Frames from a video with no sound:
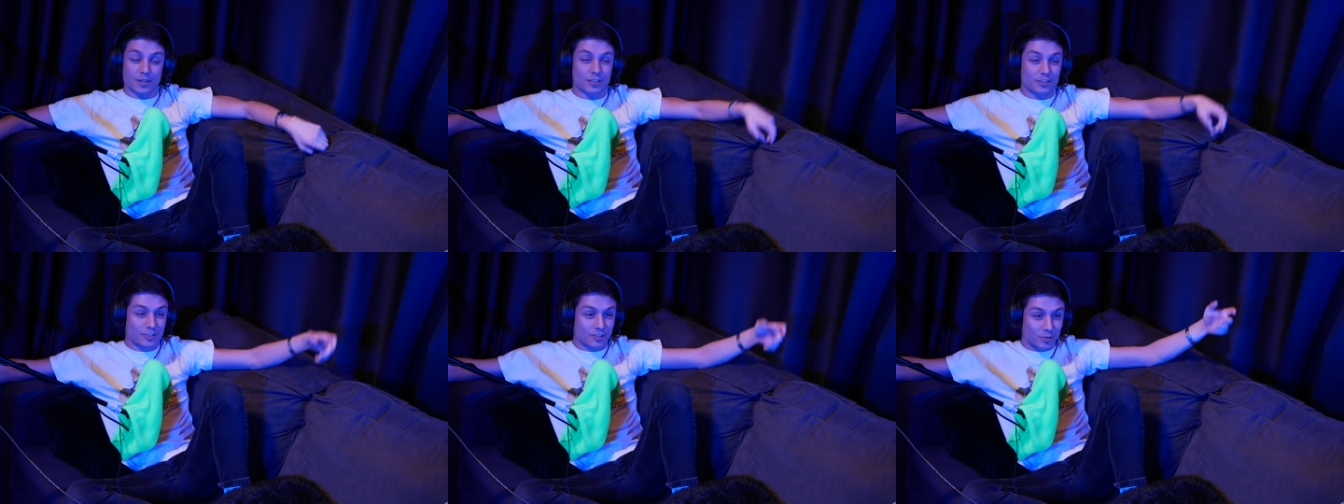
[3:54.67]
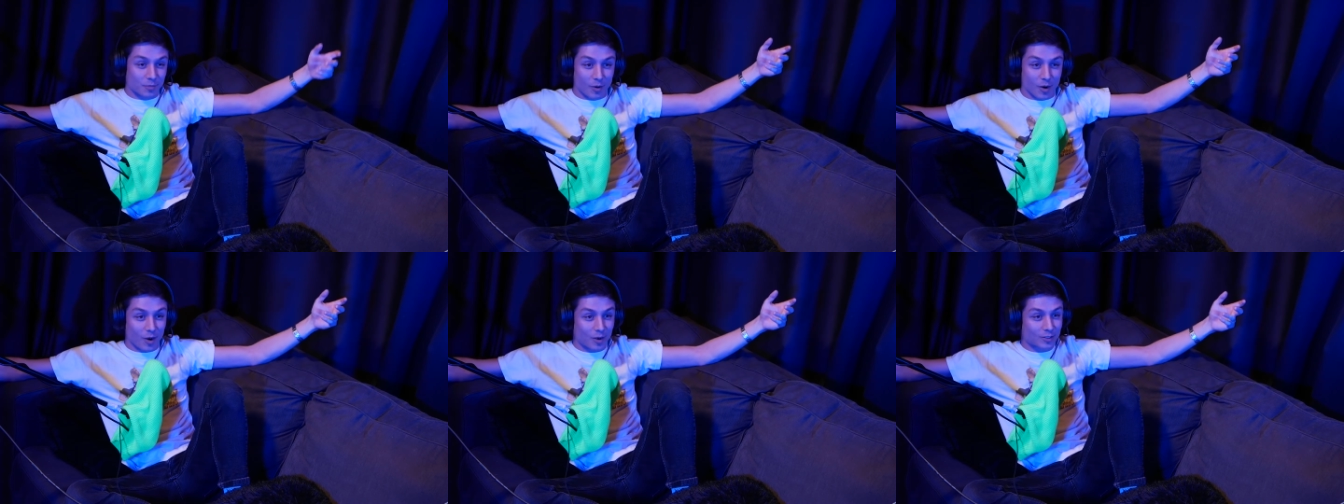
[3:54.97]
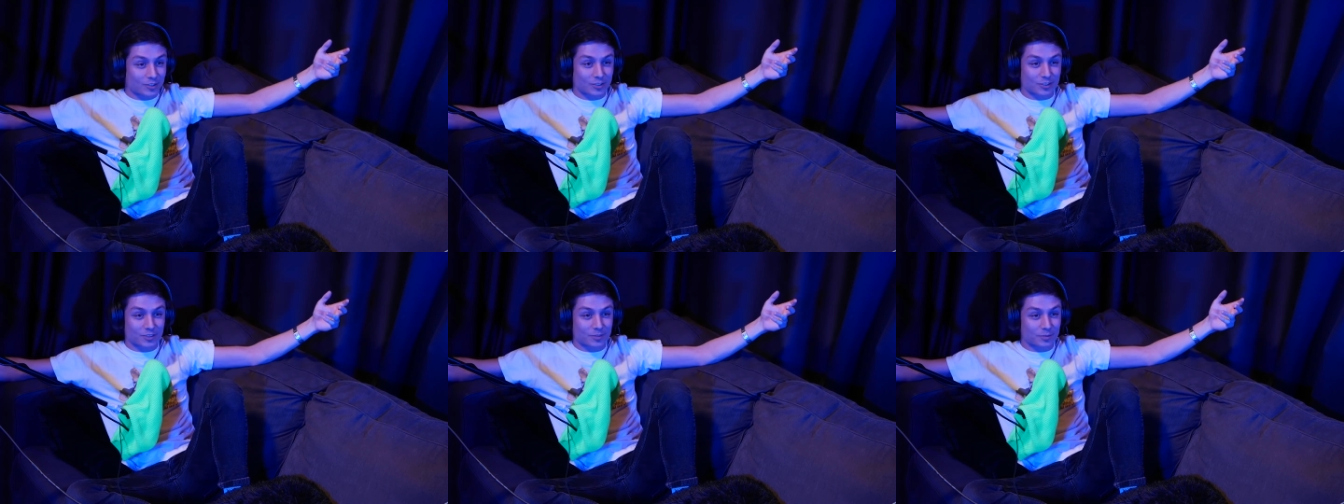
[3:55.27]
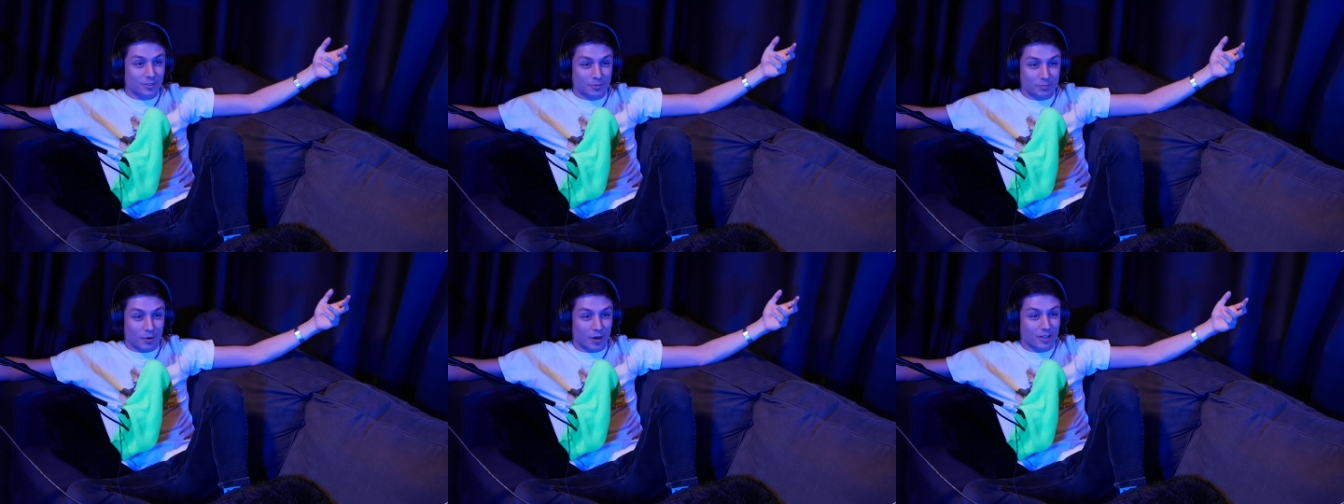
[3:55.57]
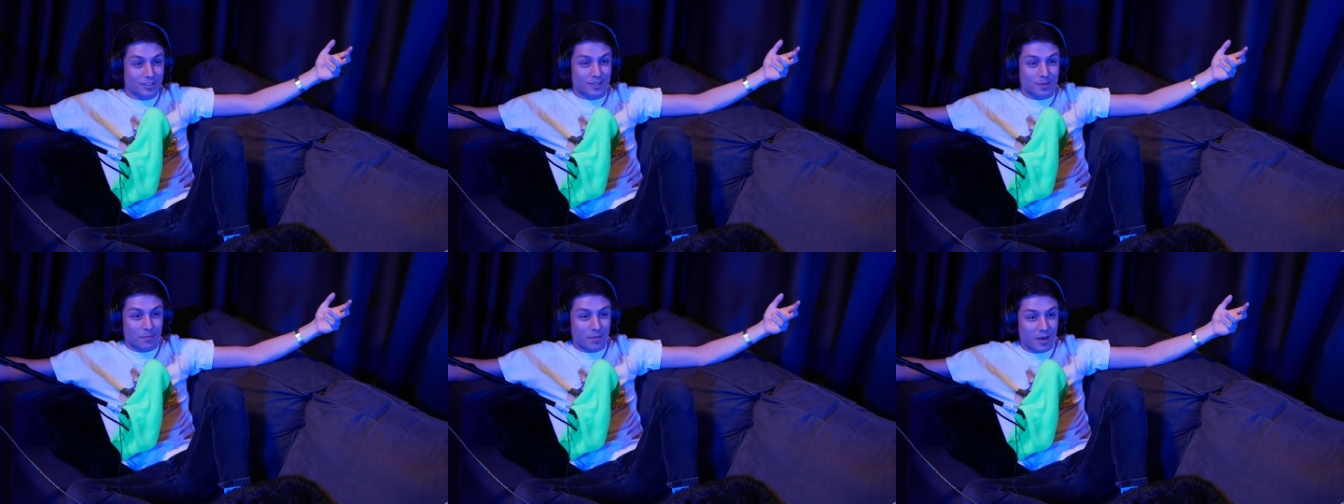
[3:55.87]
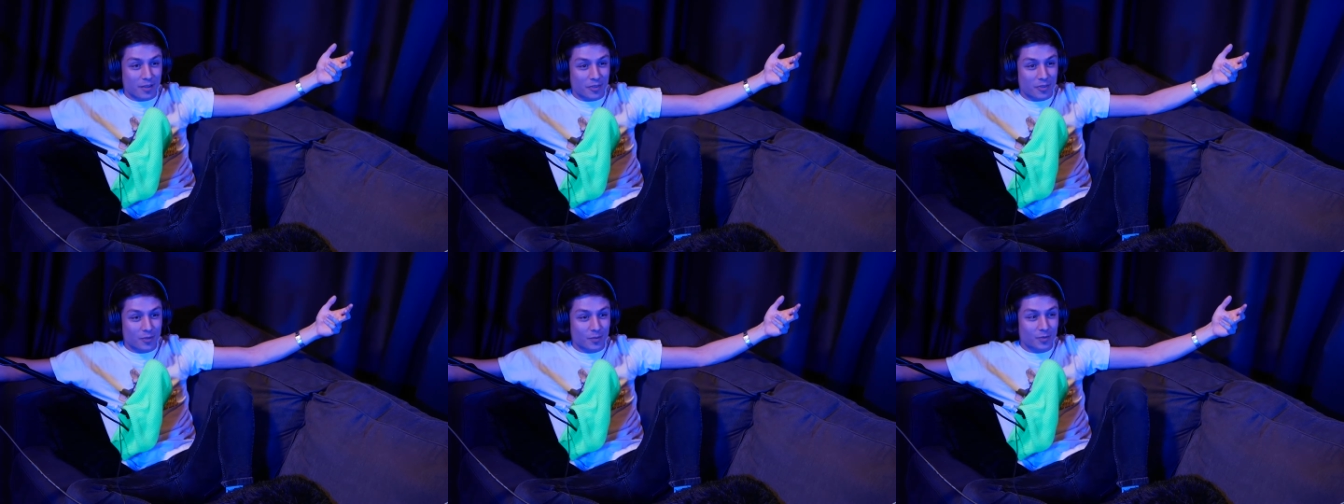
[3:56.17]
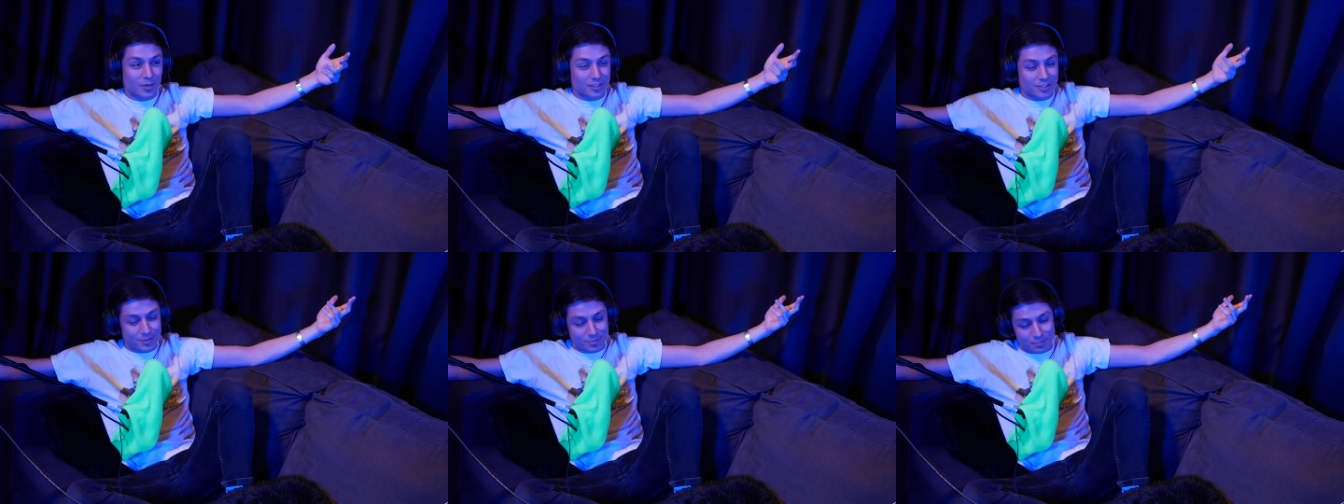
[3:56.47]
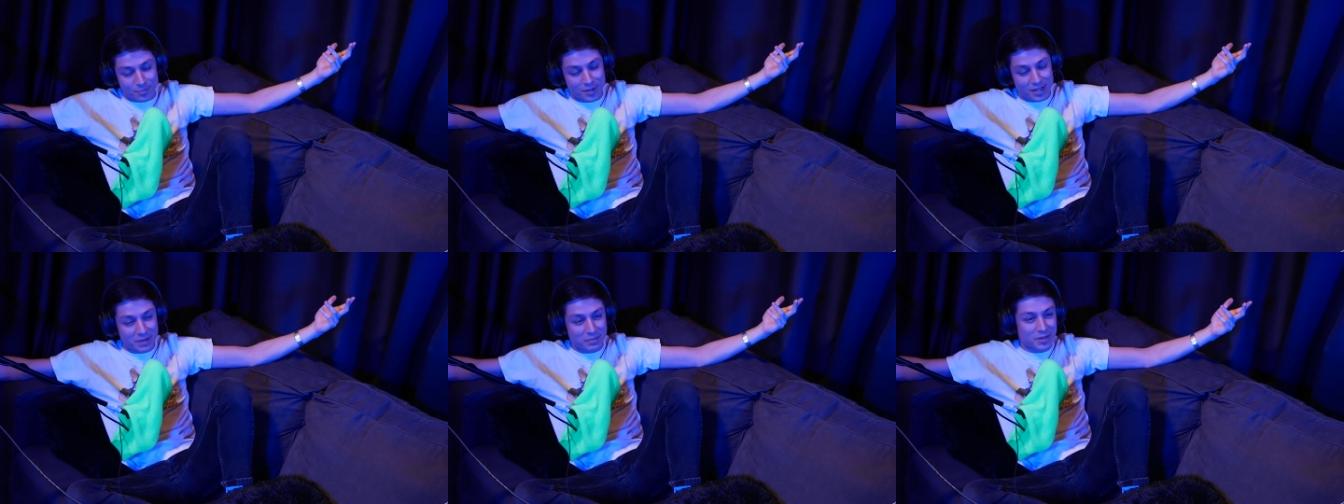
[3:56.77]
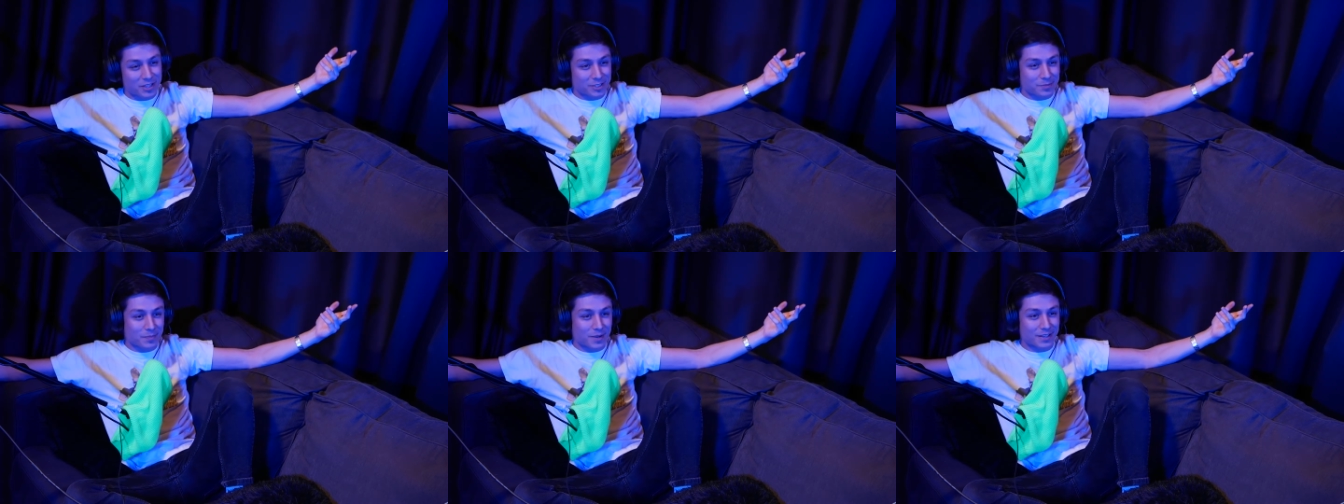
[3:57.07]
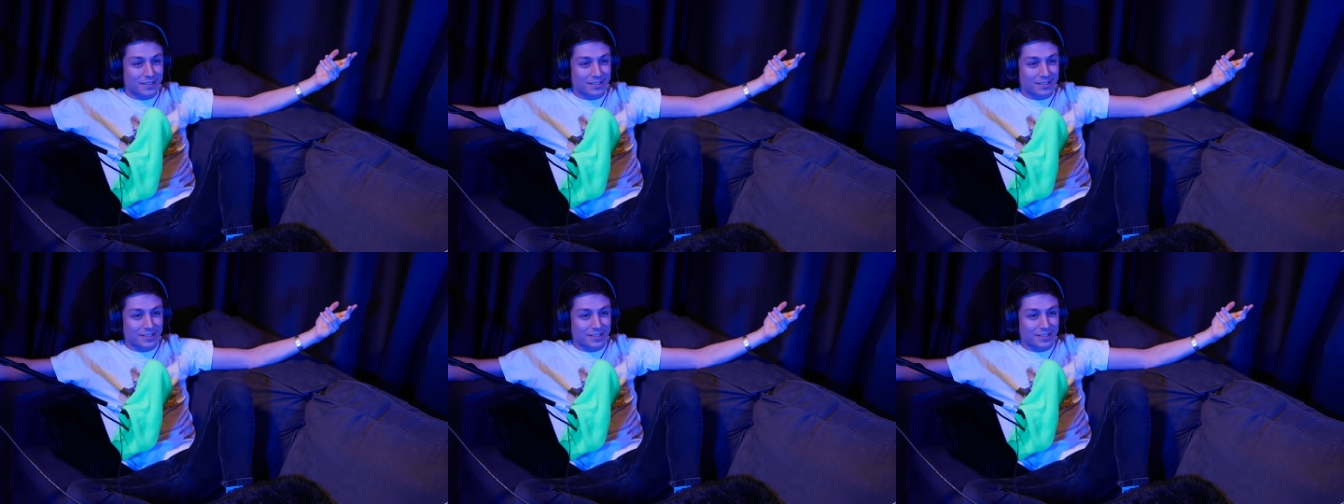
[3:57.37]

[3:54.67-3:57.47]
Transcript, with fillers: tomorrow sparks a month, which pretty much makes